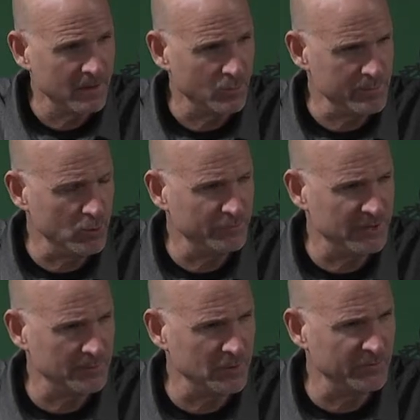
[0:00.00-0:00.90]
we moved
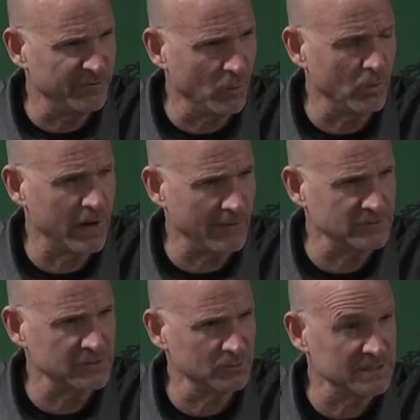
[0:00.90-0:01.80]
him to the four. It
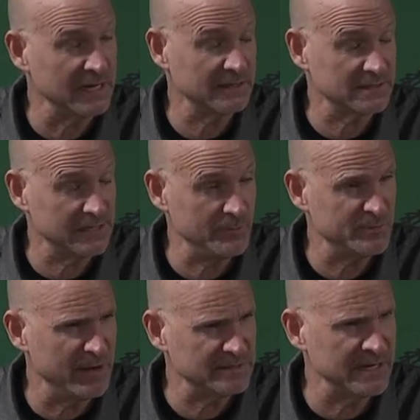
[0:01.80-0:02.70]
obviously was not Kassim's
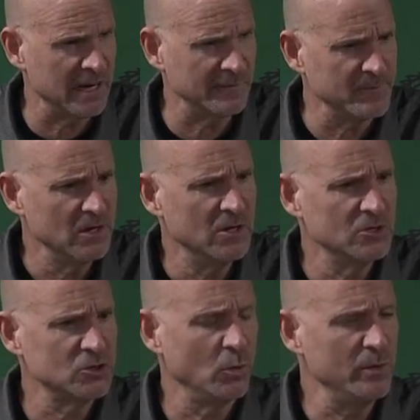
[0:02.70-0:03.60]
best night,
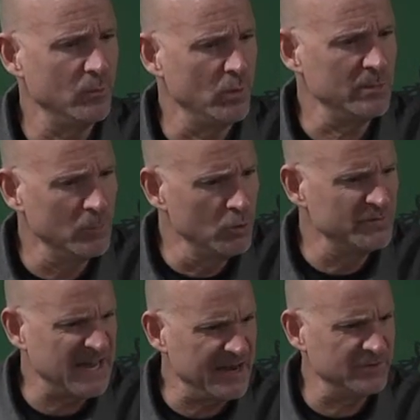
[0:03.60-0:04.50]
so we, we
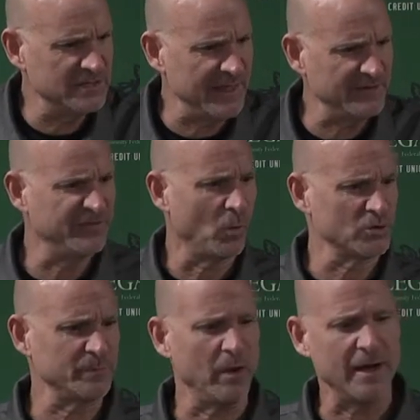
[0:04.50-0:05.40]
moved Tavin to that four
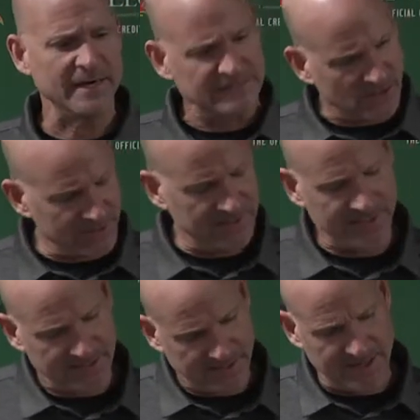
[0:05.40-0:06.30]
spot. And I thought
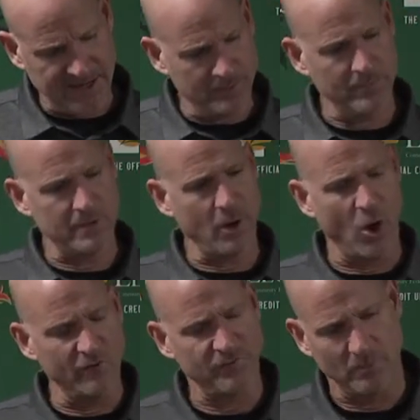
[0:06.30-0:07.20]
it, it, him
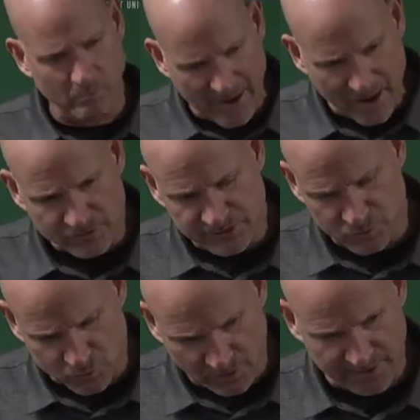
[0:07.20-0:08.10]
off the bounce, he
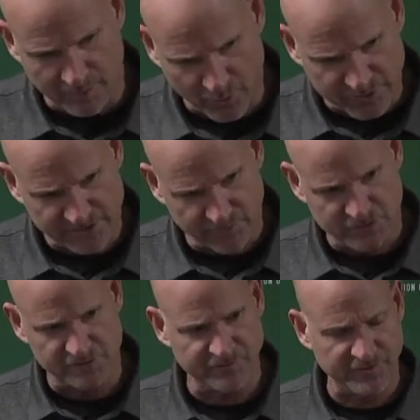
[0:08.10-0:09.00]
was really impressive with
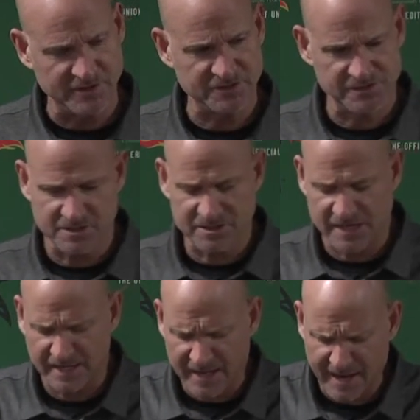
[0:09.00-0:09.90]
some finishes in the
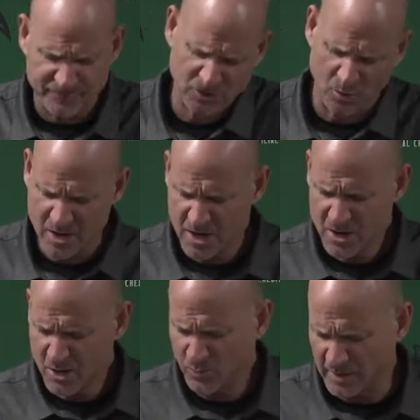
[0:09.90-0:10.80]
second half. So
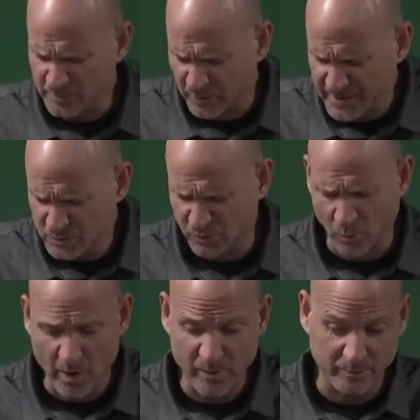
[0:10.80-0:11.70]
really pleased with the
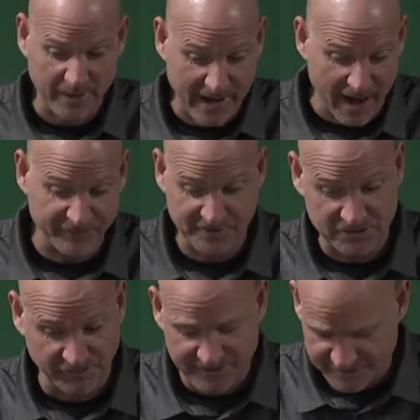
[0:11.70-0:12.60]
way we played
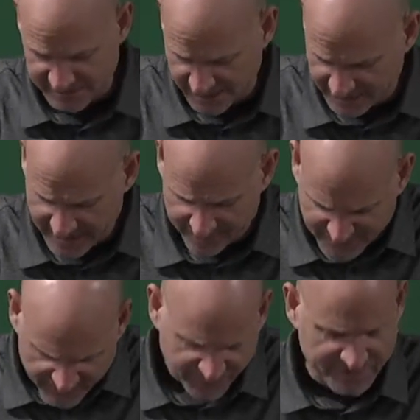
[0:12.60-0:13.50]
offensively in the second half.
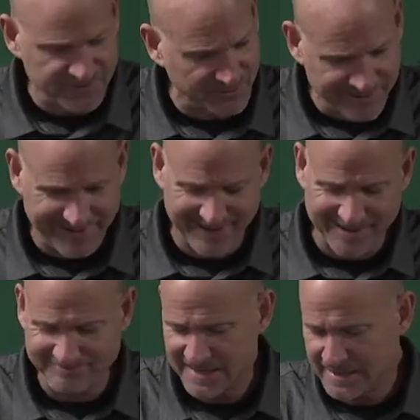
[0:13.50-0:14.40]
Defensively,
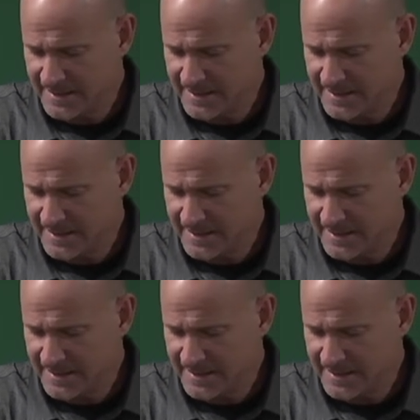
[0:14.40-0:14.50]
again,